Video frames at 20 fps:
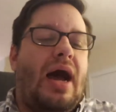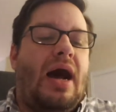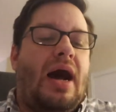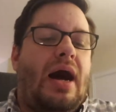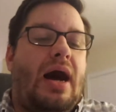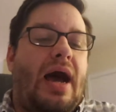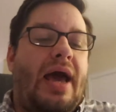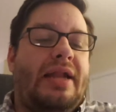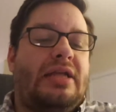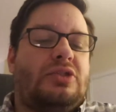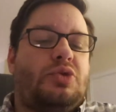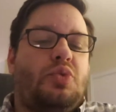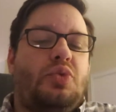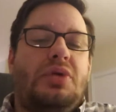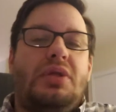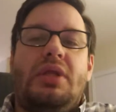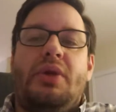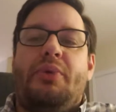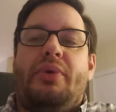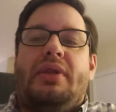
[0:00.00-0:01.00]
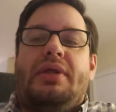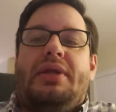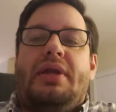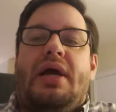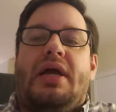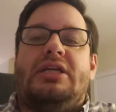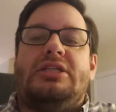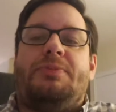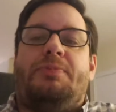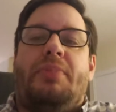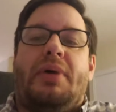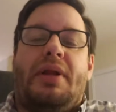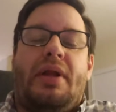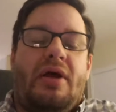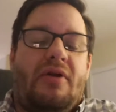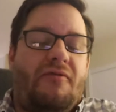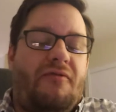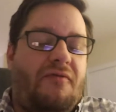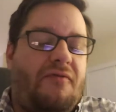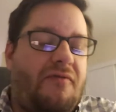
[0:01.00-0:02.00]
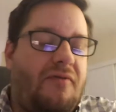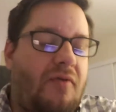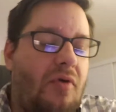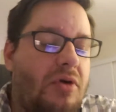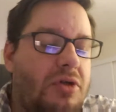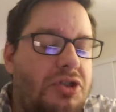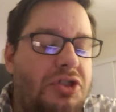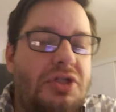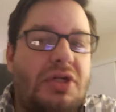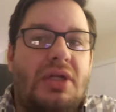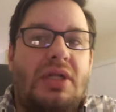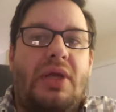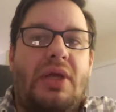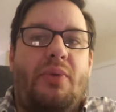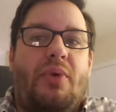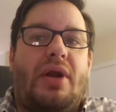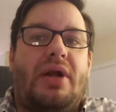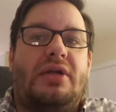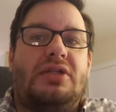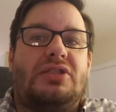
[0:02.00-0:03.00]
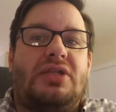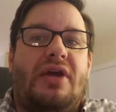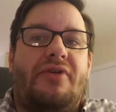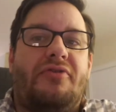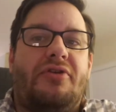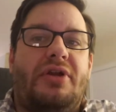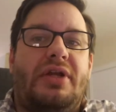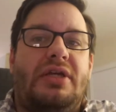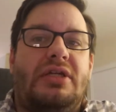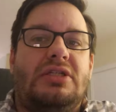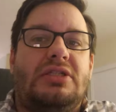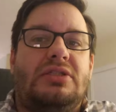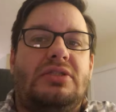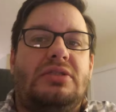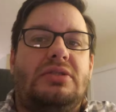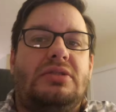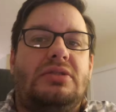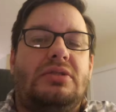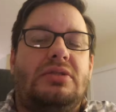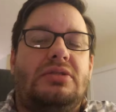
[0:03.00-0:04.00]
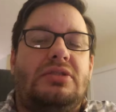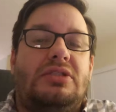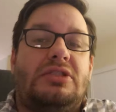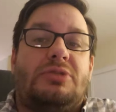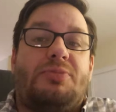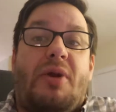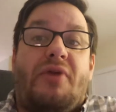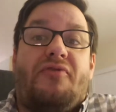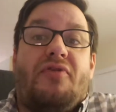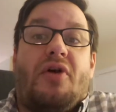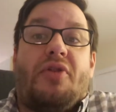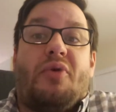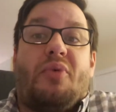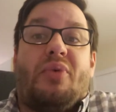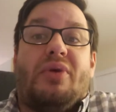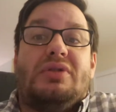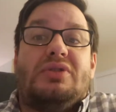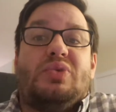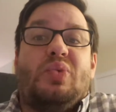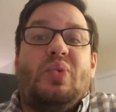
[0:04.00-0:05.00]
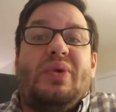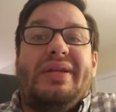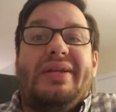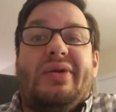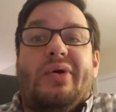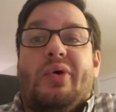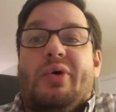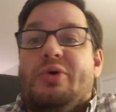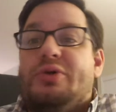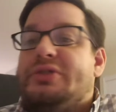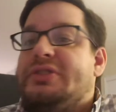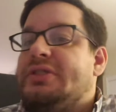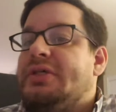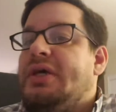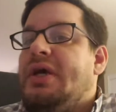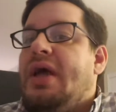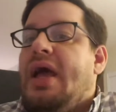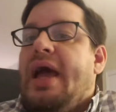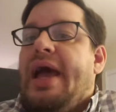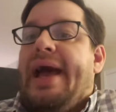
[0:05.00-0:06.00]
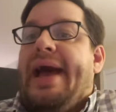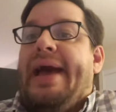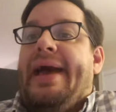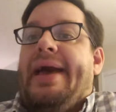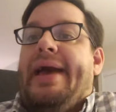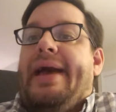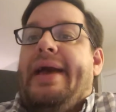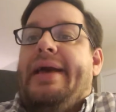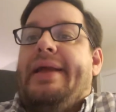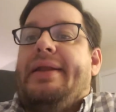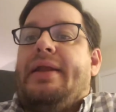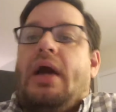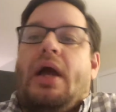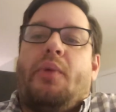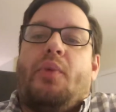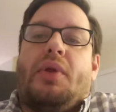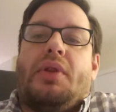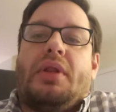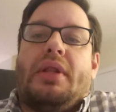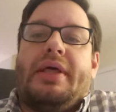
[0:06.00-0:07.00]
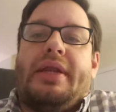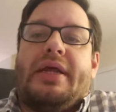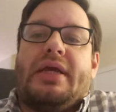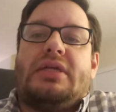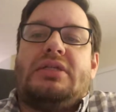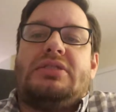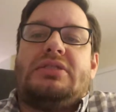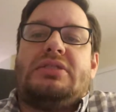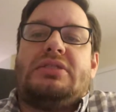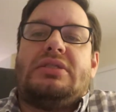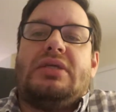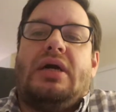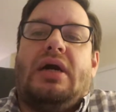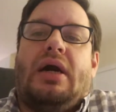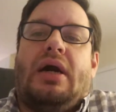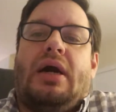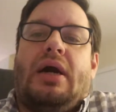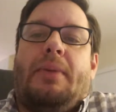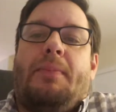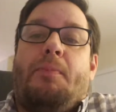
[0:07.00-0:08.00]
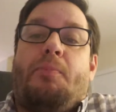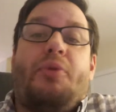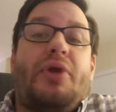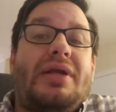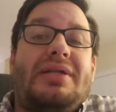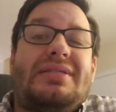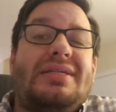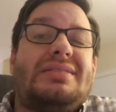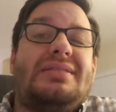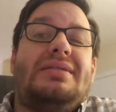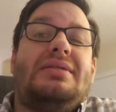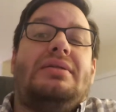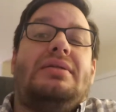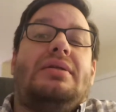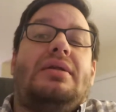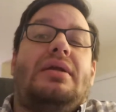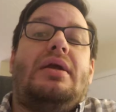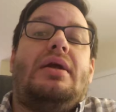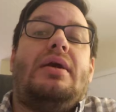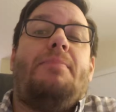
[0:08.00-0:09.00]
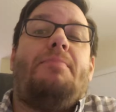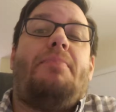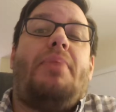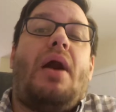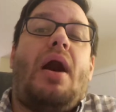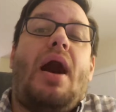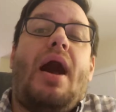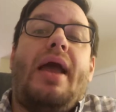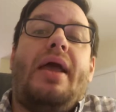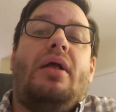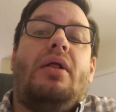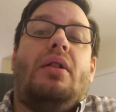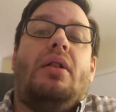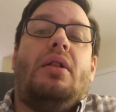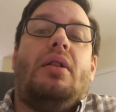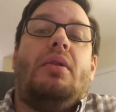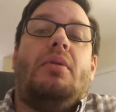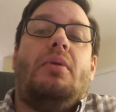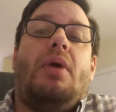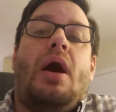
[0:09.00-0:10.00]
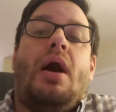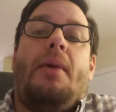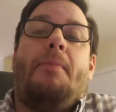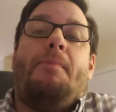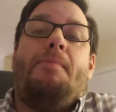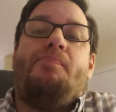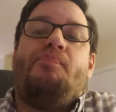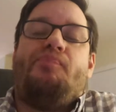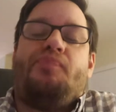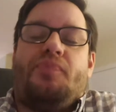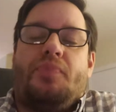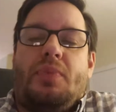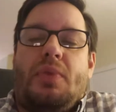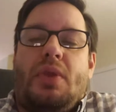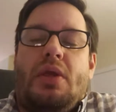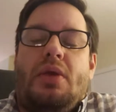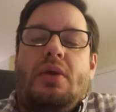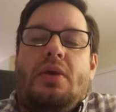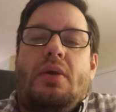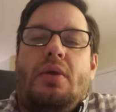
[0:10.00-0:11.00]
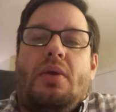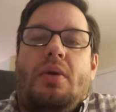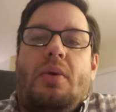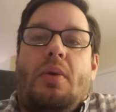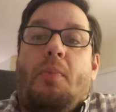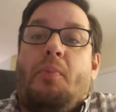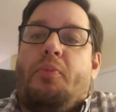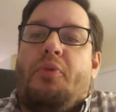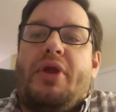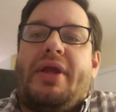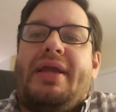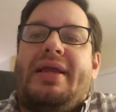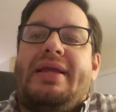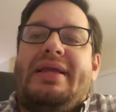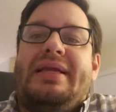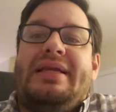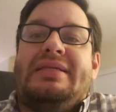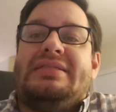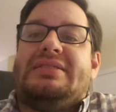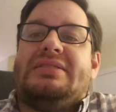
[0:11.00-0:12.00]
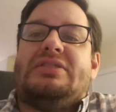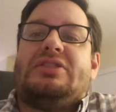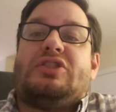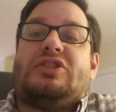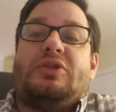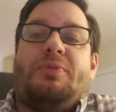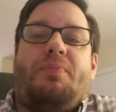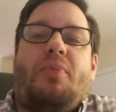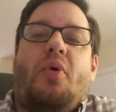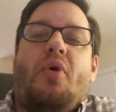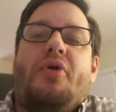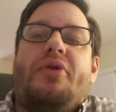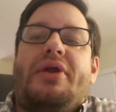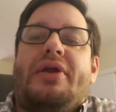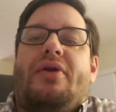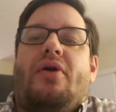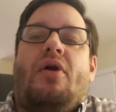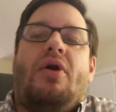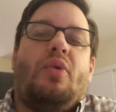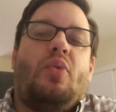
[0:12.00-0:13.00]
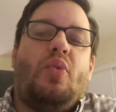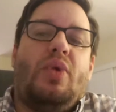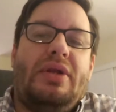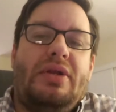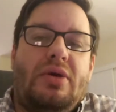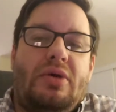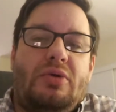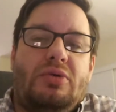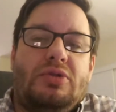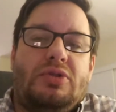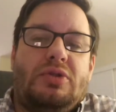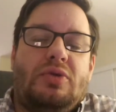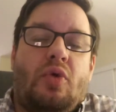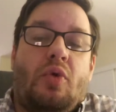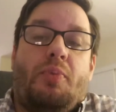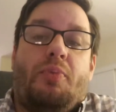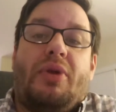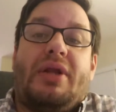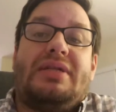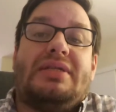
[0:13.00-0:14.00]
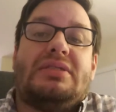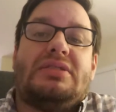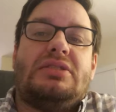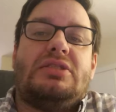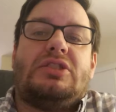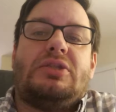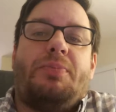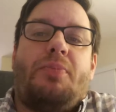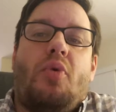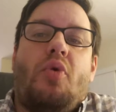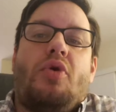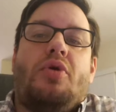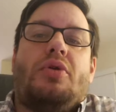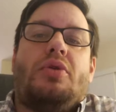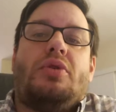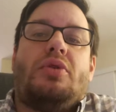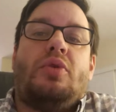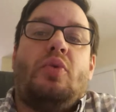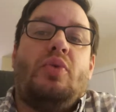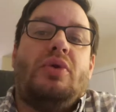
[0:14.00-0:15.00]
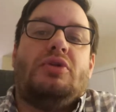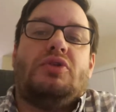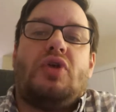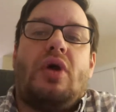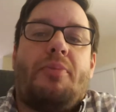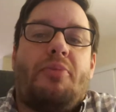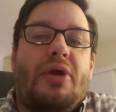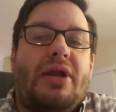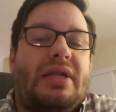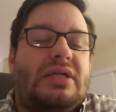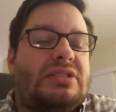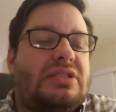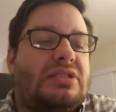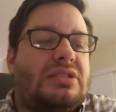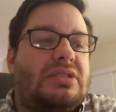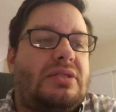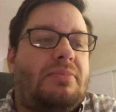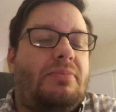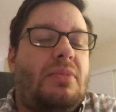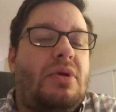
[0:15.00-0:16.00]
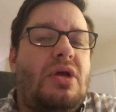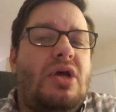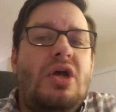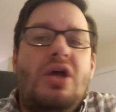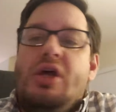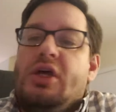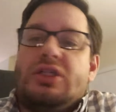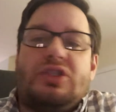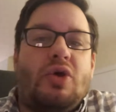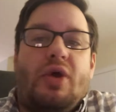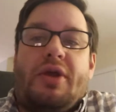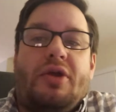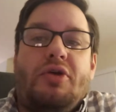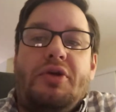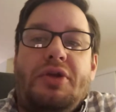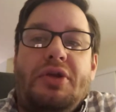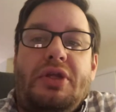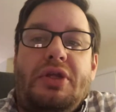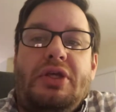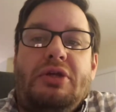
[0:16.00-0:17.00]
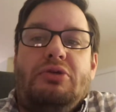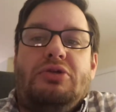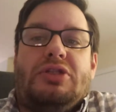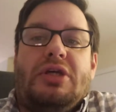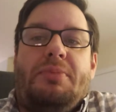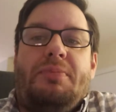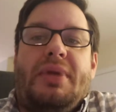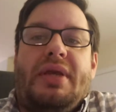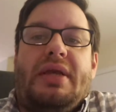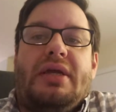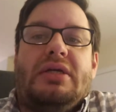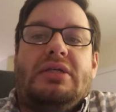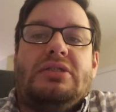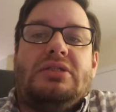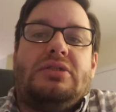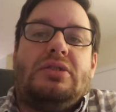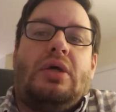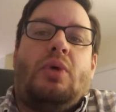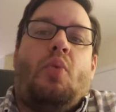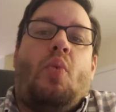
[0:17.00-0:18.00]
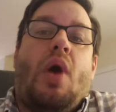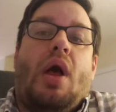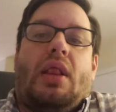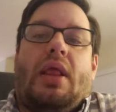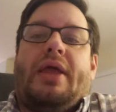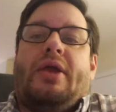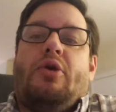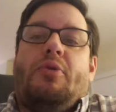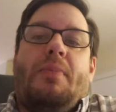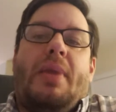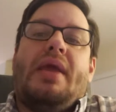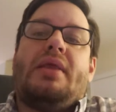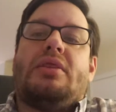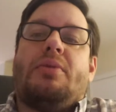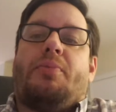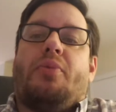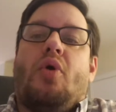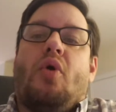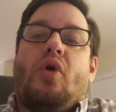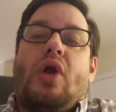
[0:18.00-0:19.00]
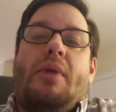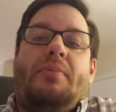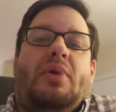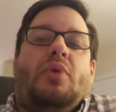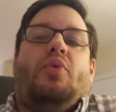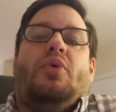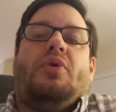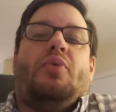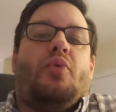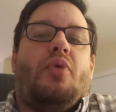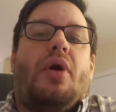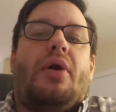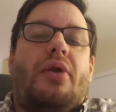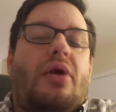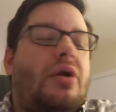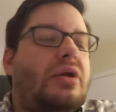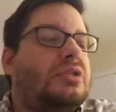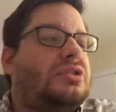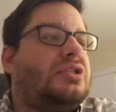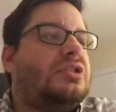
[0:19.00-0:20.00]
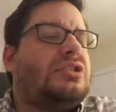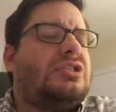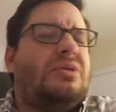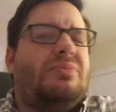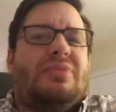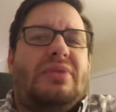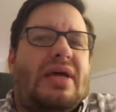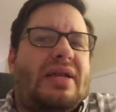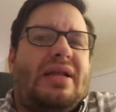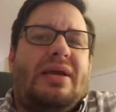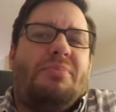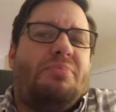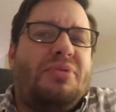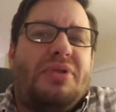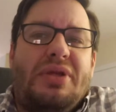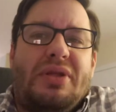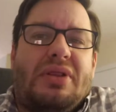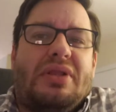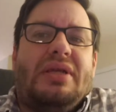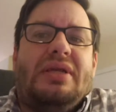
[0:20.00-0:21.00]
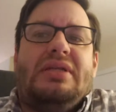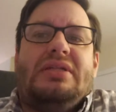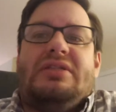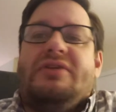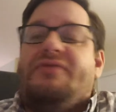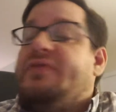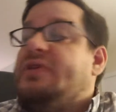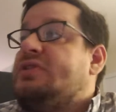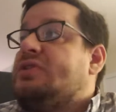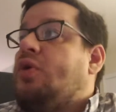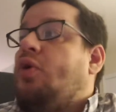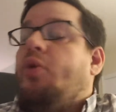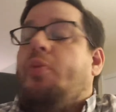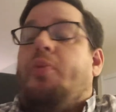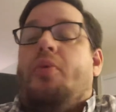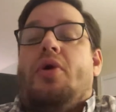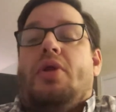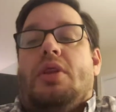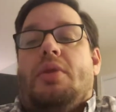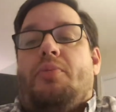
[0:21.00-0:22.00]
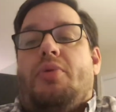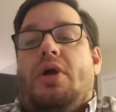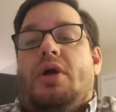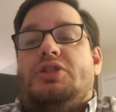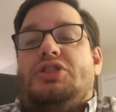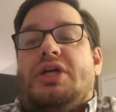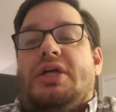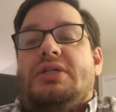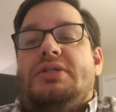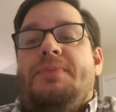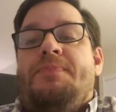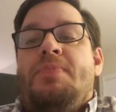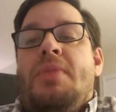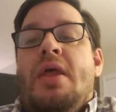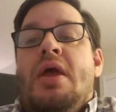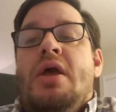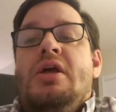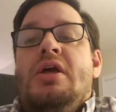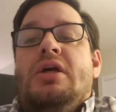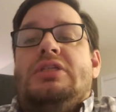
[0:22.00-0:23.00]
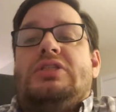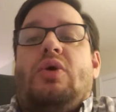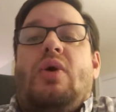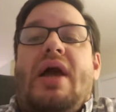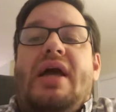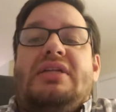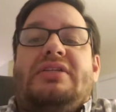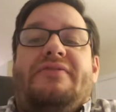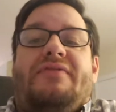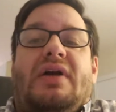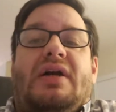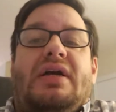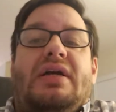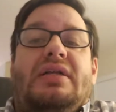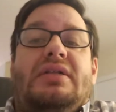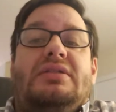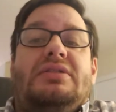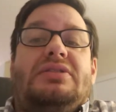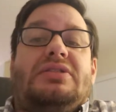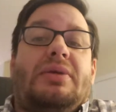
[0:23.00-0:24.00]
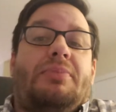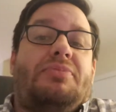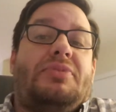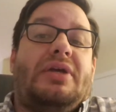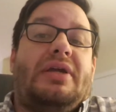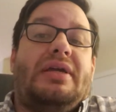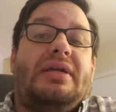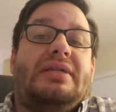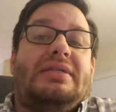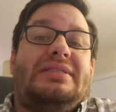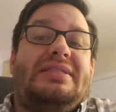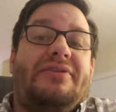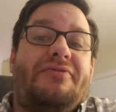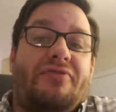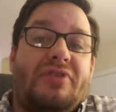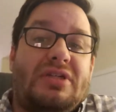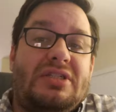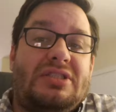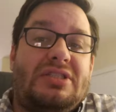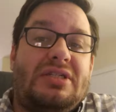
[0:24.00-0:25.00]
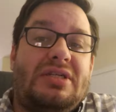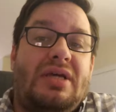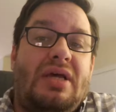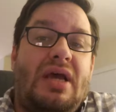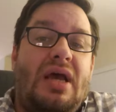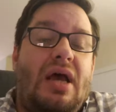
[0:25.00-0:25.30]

And it's really, really nice, but unfortunately what I discovered is, since my father runs Windows and I run Linux, Brick doesn't compile, Brick isn't supported on Windows, or Brick doesn't support the Windows operating system. So I couldn't use it because, while I could make the program, it wouldn't run on a system that completely defeats the whole point of the project. So I had to find something different.